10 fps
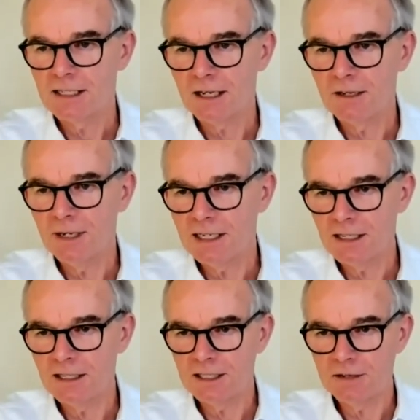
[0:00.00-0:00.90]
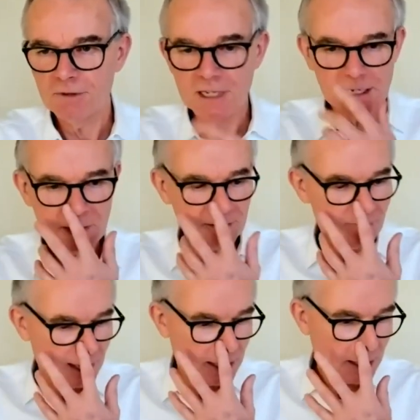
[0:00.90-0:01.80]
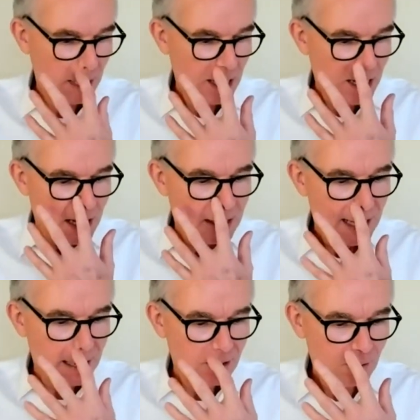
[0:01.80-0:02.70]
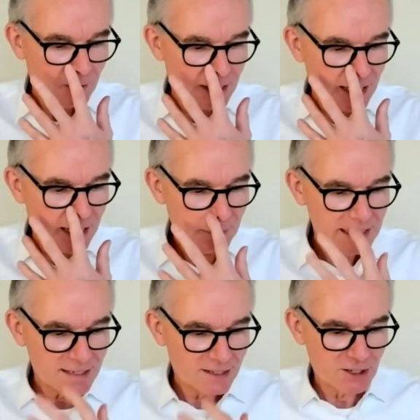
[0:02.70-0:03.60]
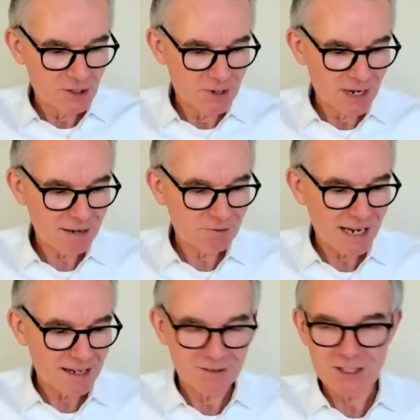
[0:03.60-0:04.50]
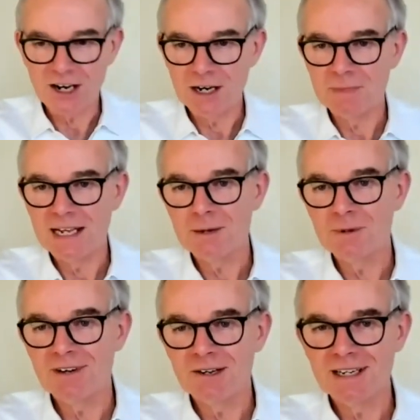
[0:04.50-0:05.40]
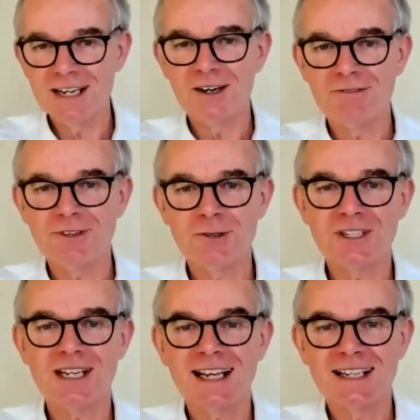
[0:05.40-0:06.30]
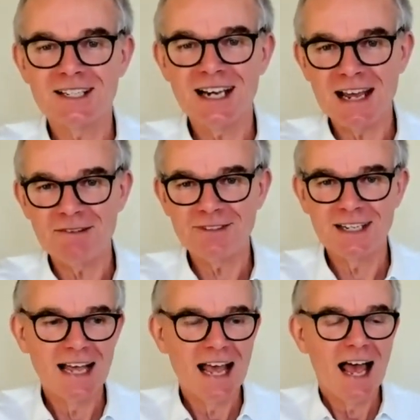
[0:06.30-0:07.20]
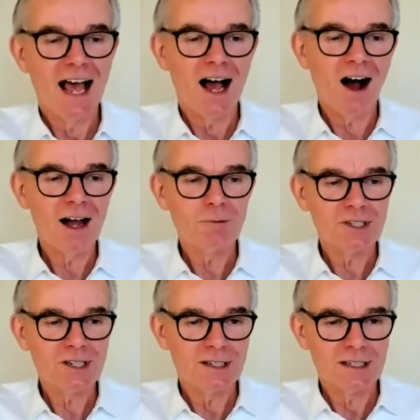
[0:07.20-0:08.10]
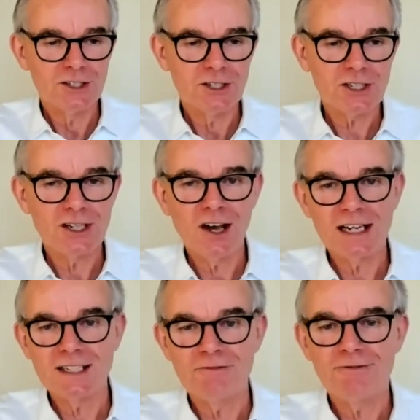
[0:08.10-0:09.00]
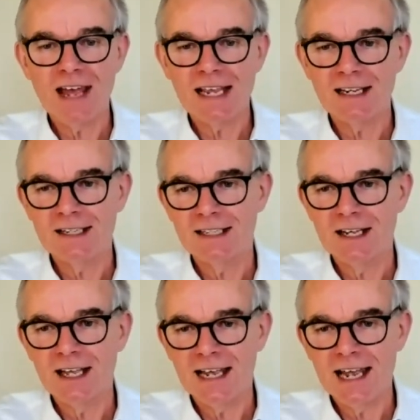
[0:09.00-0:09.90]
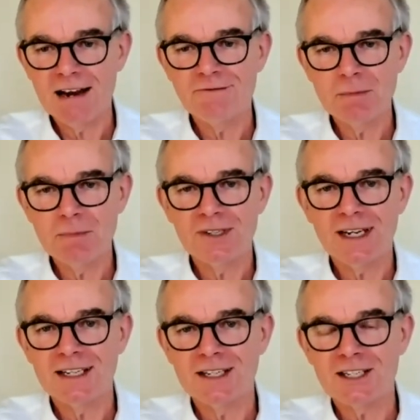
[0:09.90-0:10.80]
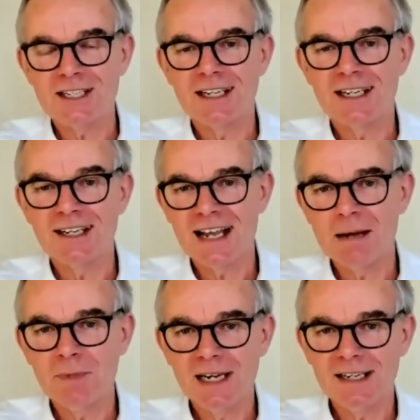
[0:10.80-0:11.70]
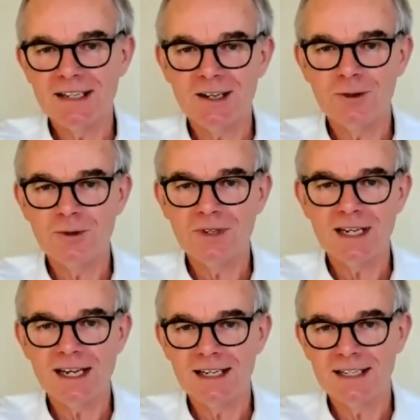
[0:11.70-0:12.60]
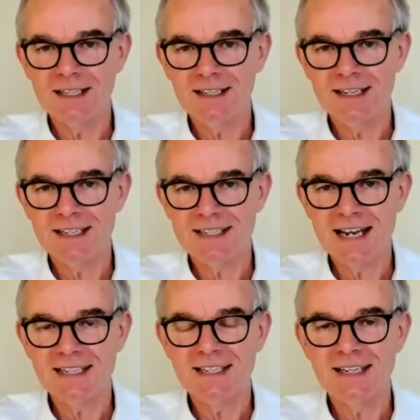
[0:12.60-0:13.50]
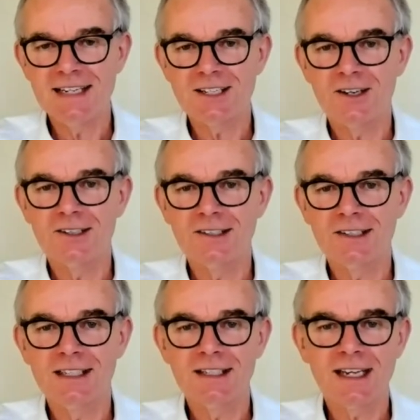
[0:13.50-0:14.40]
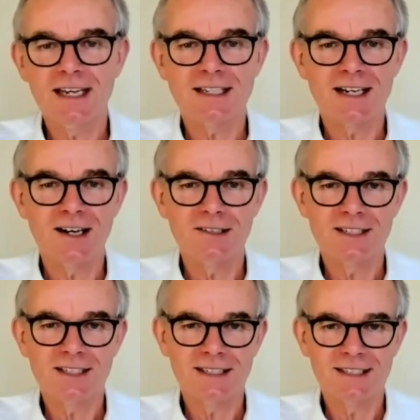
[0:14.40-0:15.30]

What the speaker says: So it's a really big thing. Now we're coming to countdown time now. We've only got a few seconds left. I would just like to thank everybody that's come in, all the attendees on Kickstart